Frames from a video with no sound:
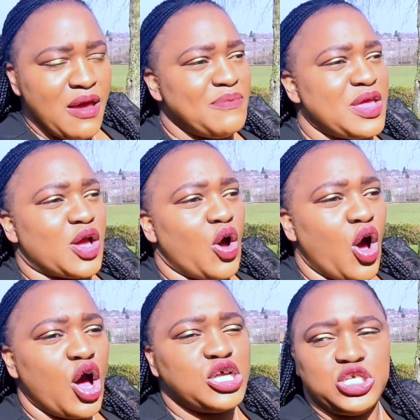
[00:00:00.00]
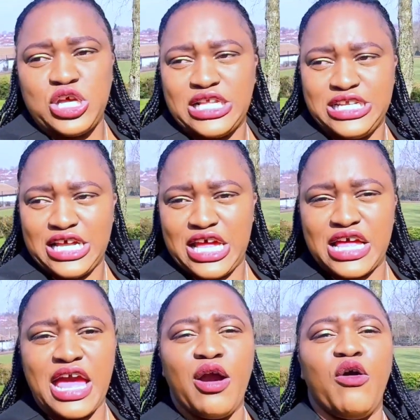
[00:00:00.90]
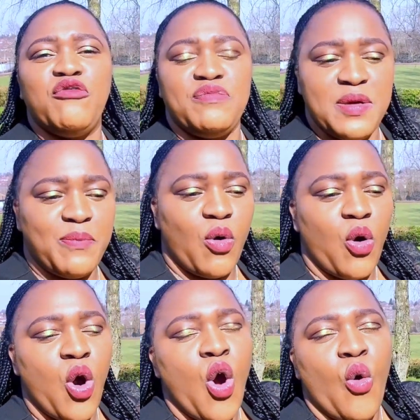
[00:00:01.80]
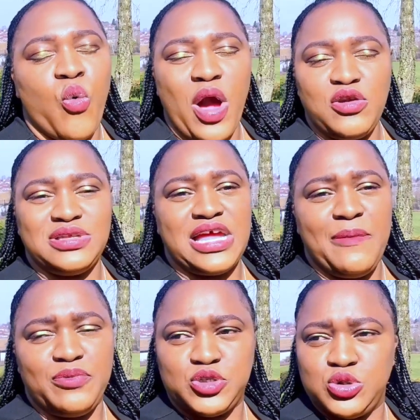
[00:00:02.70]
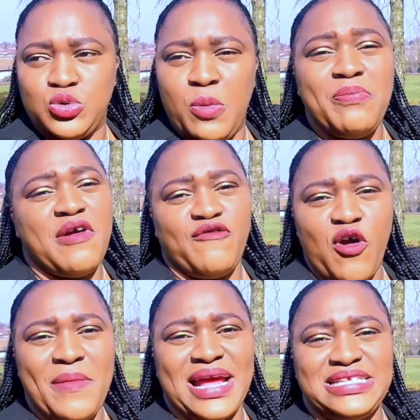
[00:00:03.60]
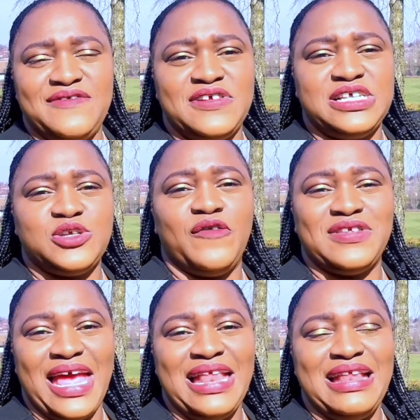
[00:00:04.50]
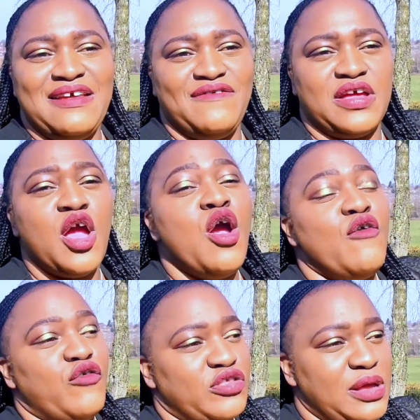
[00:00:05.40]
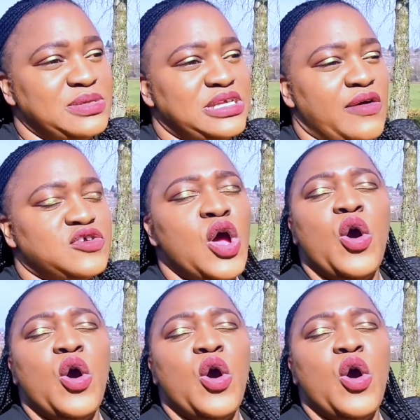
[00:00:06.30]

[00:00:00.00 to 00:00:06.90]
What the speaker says: because you are taking care of people who are not able to perform activities of daily living for themselves,